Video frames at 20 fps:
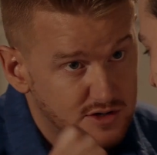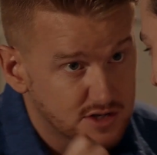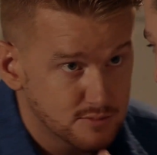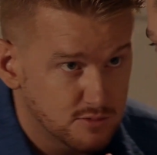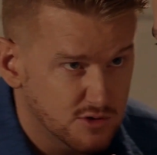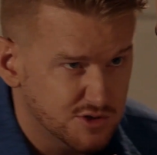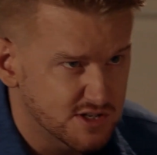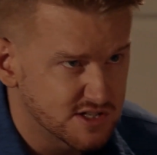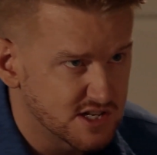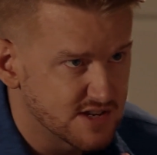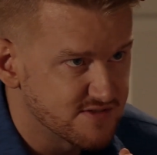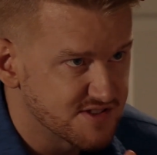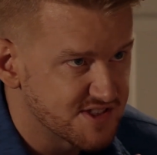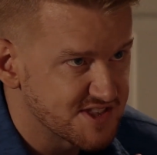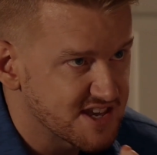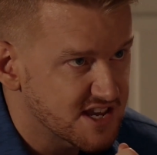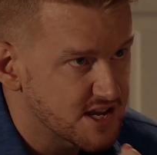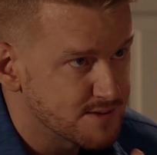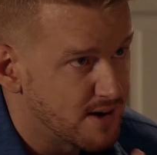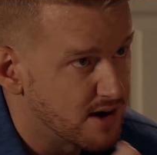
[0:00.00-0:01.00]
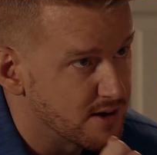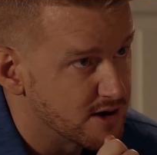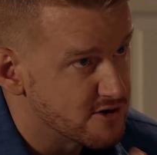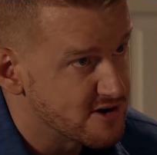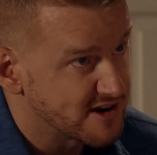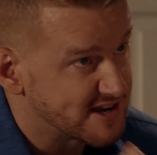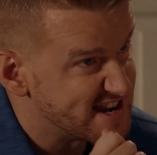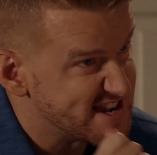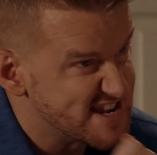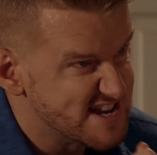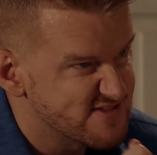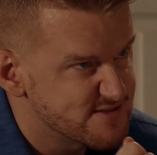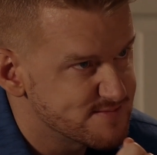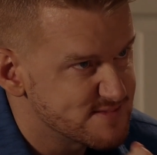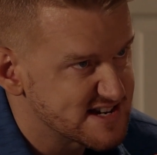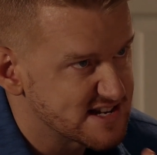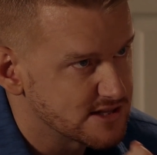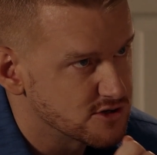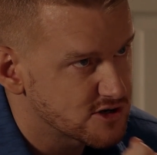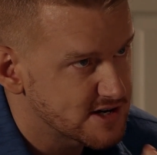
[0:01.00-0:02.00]
so much as even think about her again, never
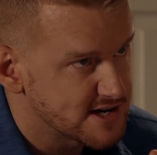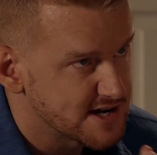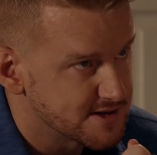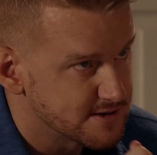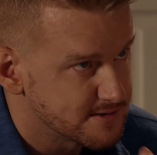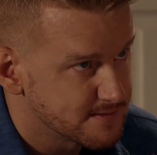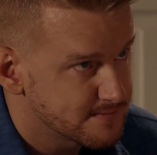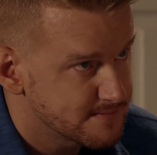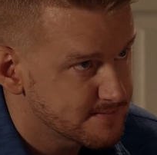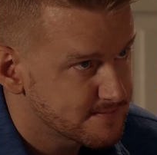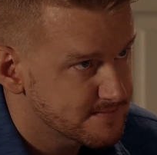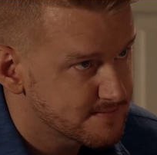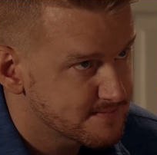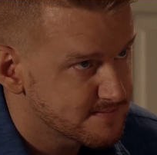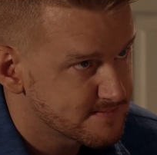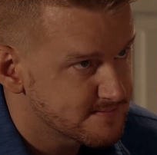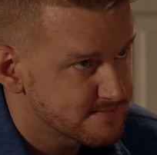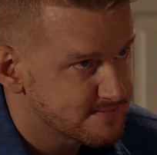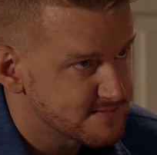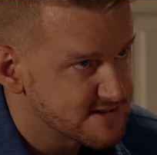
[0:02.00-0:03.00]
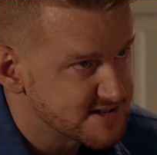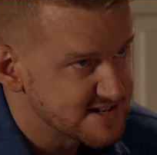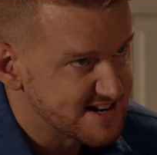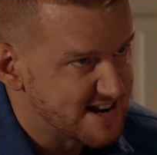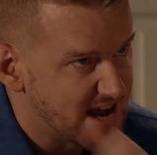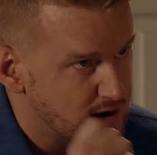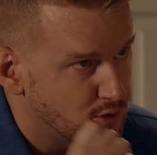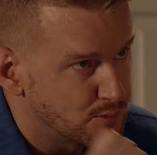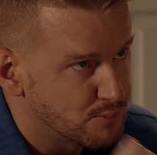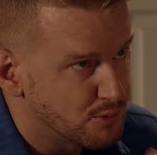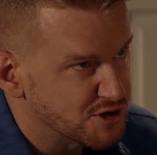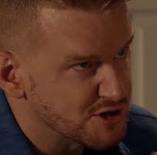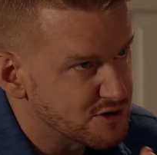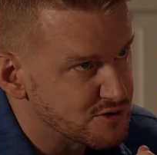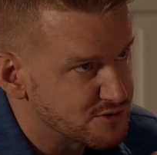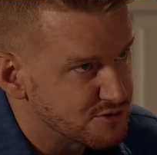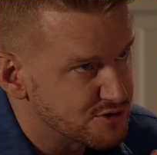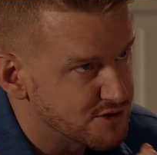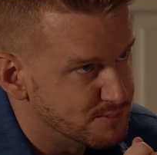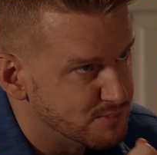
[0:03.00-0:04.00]
mind look at her. Now I'll put you
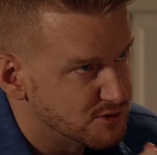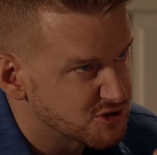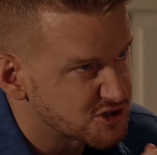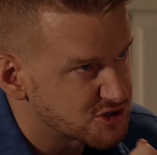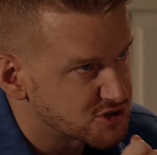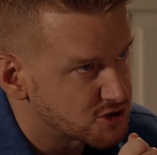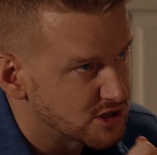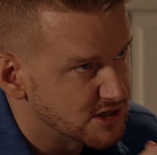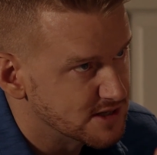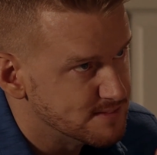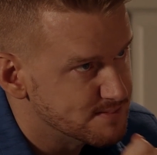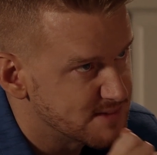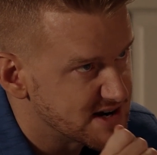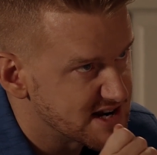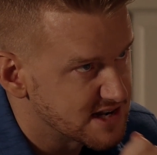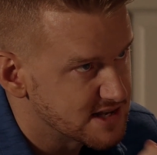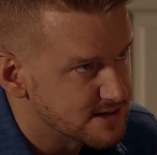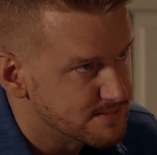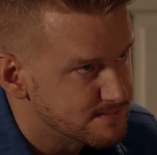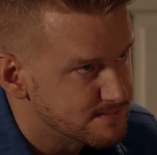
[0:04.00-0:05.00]
through the buzzsaw limb by limb.